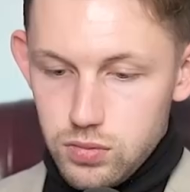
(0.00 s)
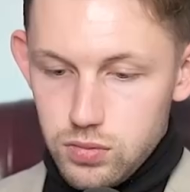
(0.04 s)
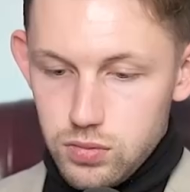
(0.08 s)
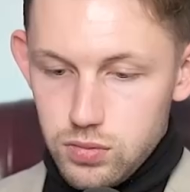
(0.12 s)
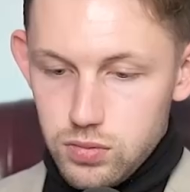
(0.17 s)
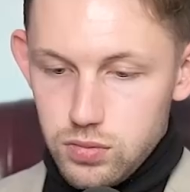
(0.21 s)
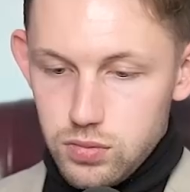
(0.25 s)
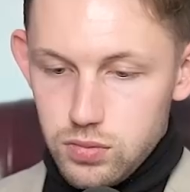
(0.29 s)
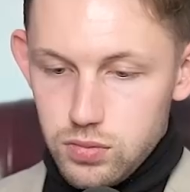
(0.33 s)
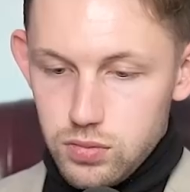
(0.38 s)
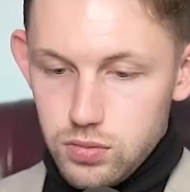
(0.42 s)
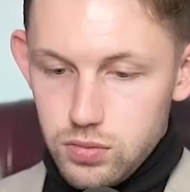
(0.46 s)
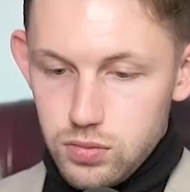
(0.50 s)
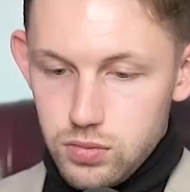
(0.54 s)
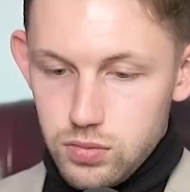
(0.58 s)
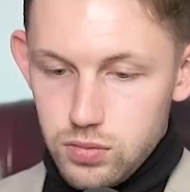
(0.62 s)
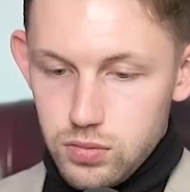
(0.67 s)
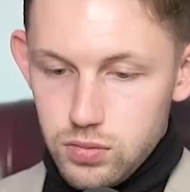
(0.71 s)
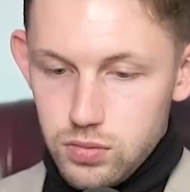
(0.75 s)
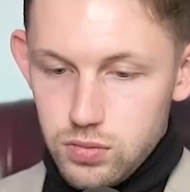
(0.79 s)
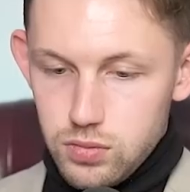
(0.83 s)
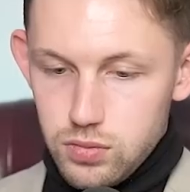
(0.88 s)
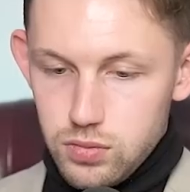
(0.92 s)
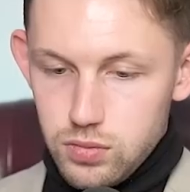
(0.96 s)

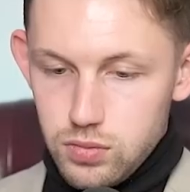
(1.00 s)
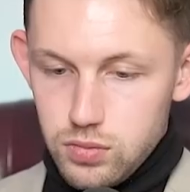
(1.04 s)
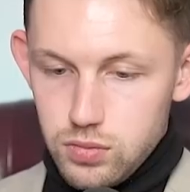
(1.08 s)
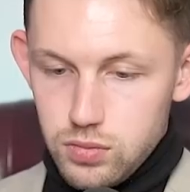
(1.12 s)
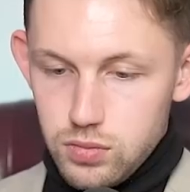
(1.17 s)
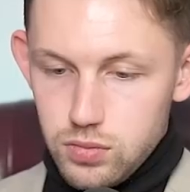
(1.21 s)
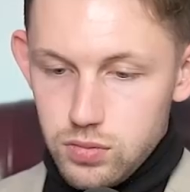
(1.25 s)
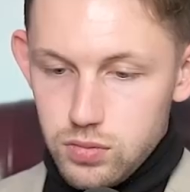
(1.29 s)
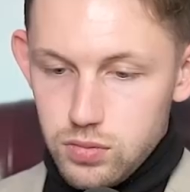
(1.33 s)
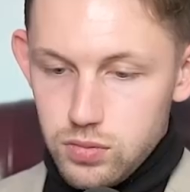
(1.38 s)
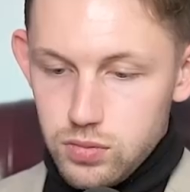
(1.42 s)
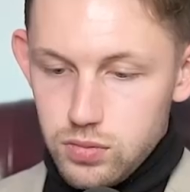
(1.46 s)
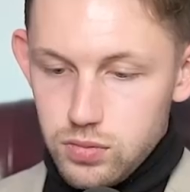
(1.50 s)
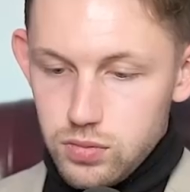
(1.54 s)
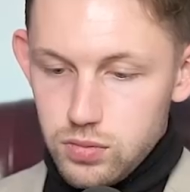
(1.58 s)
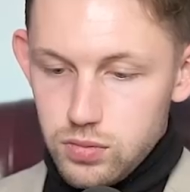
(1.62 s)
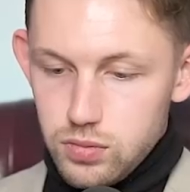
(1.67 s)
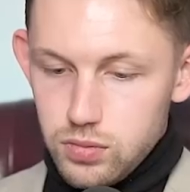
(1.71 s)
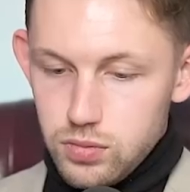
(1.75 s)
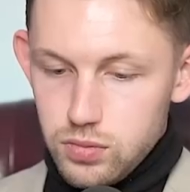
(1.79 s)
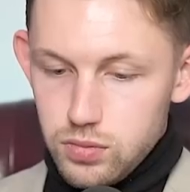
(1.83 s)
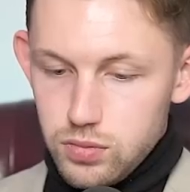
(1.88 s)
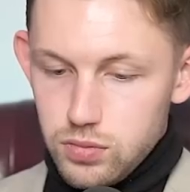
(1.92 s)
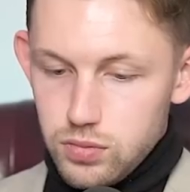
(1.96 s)

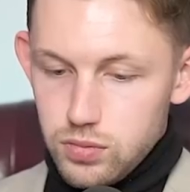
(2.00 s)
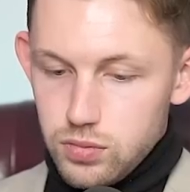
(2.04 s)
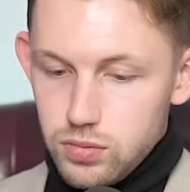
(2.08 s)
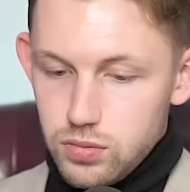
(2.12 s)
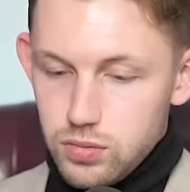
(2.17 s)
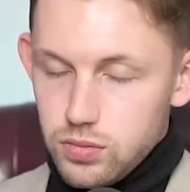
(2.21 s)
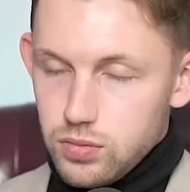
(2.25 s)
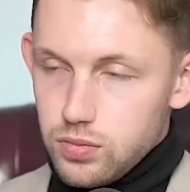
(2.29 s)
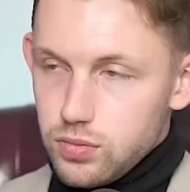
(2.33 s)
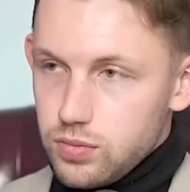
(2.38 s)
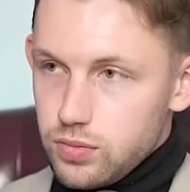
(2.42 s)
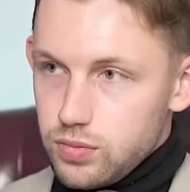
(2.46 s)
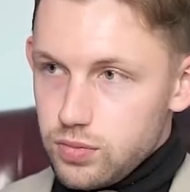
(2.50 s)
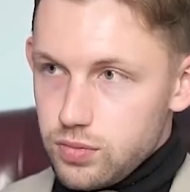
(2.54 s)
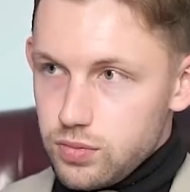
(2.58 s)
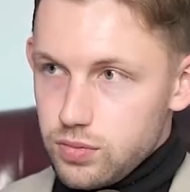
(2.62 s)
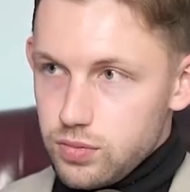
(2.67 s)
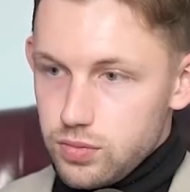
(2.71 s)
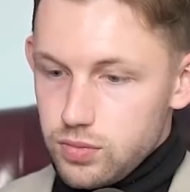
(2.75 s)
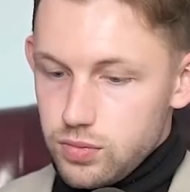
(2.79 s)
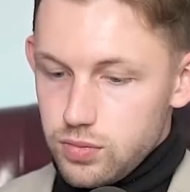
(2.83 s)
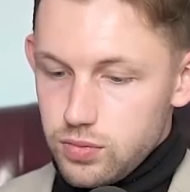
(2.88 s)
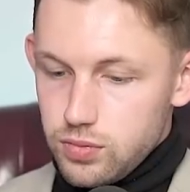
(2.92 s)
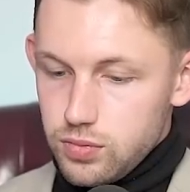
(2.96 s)

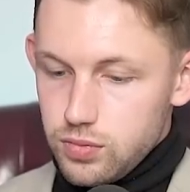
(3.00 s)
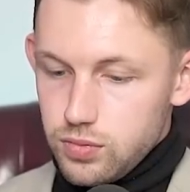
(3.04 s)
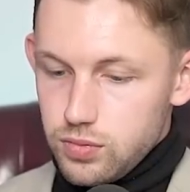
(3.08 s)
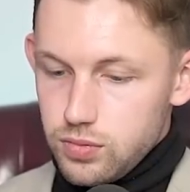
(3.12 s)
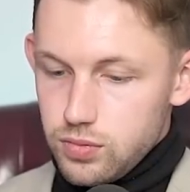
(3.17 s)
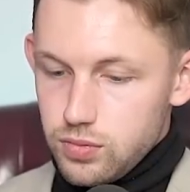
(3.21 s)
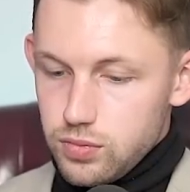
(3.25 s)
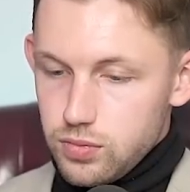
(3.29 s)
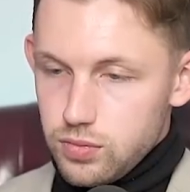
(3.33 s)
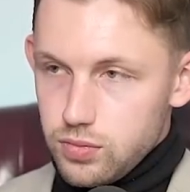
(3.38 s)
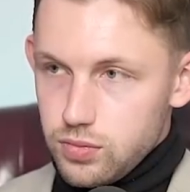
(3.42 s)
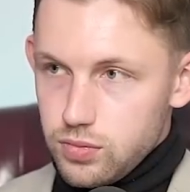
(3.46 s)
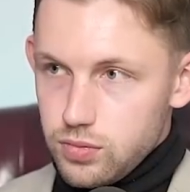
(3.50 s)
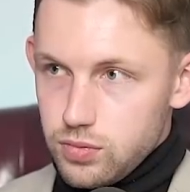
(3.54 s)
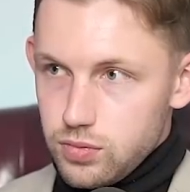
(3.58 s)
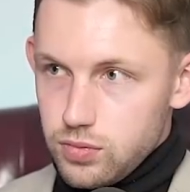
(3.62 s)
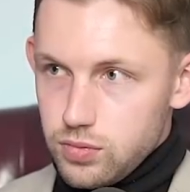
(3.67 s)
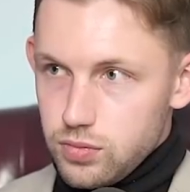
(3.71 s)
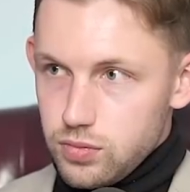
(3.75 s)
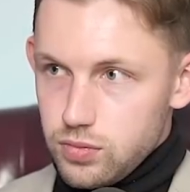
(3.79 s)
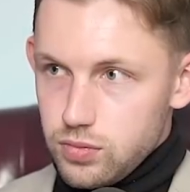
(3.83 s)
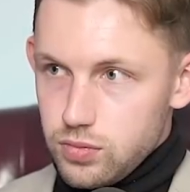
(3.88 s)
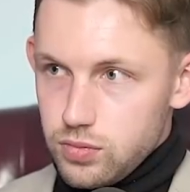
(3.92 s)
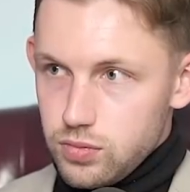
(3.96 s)

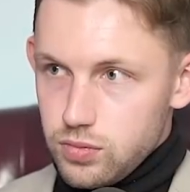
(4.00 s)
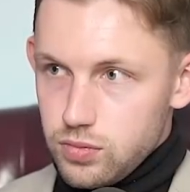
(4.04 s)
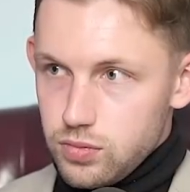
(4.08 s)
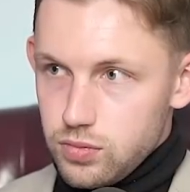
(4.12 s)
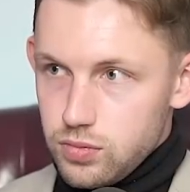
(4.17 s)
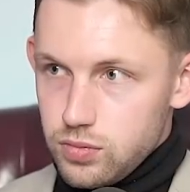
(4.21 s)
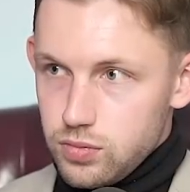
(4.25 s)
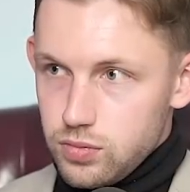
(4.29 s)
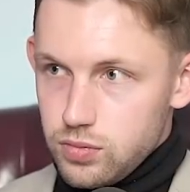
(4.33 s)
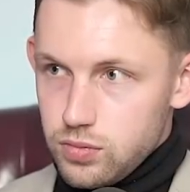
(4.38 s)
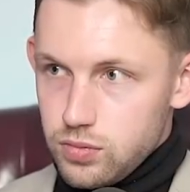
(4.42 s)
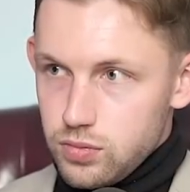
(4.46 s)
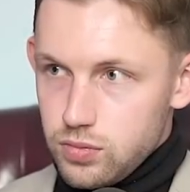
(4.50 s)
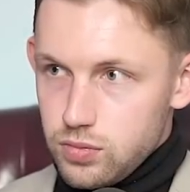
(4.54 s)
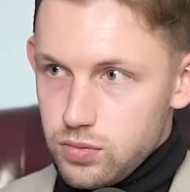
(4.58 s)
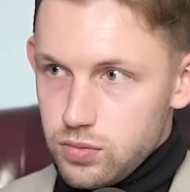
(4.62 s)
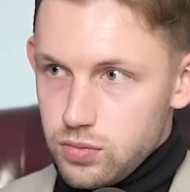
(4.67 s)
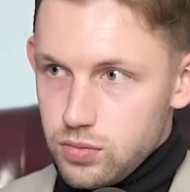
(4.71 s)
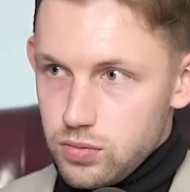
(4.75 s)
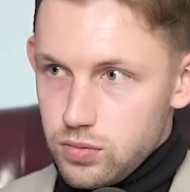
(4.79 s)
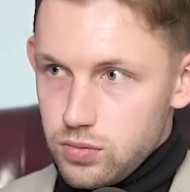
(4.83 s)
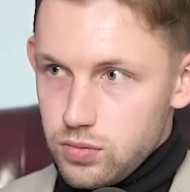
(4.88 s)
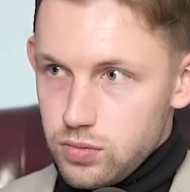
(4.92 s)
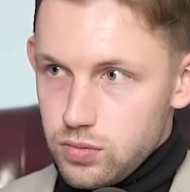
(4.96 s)

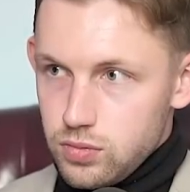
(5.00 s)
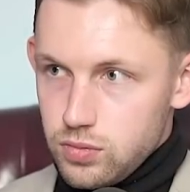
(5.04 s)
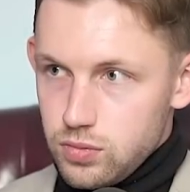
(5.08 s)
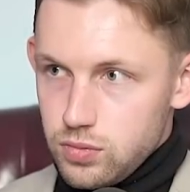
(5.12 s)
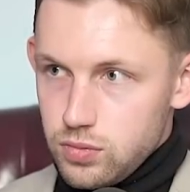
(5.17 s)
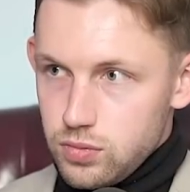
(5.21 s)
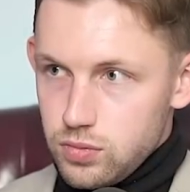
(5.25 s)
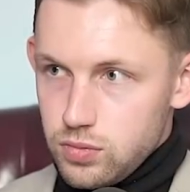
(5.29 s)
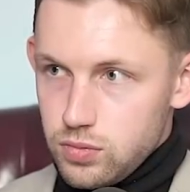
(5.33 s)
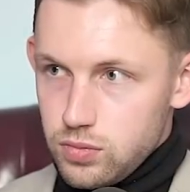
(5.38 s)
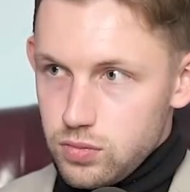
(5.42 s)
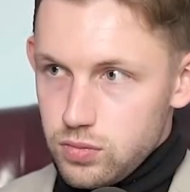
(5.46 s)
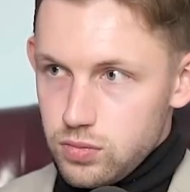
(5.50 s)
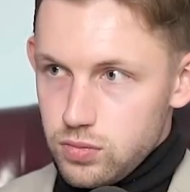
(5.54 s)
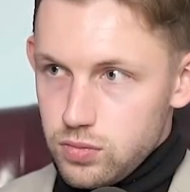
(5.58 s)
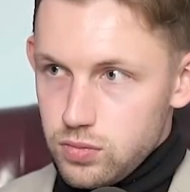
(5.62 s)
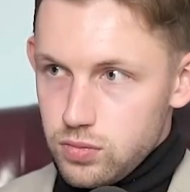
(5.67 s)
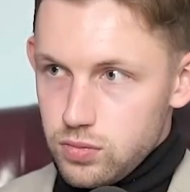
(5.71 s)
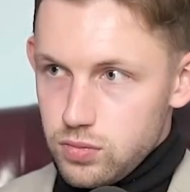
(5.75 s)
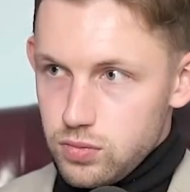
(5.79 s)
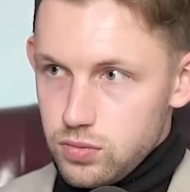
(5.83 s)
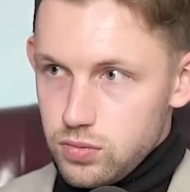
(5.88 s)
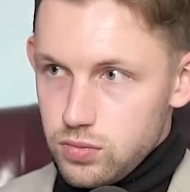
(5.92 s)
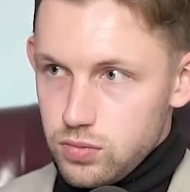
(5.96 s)

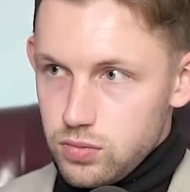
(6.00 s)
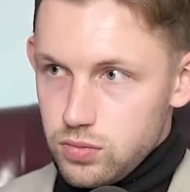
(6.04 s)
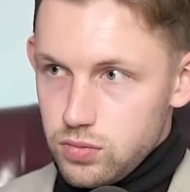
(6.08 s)
The person shown says nothing.